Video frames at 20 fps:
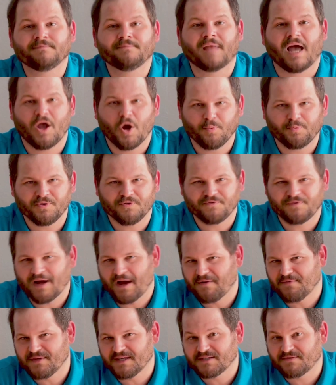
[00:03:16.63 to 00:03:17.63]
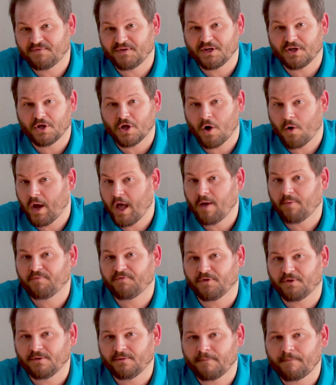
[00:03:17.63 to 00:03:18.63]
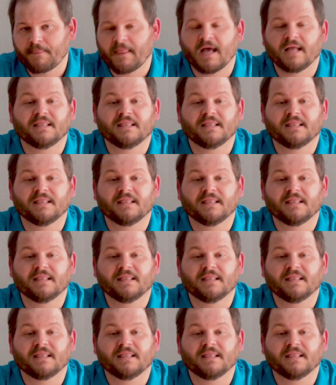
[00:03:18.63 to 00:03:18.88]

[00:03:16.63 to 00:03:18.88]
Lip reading: I hope you found this video helpful.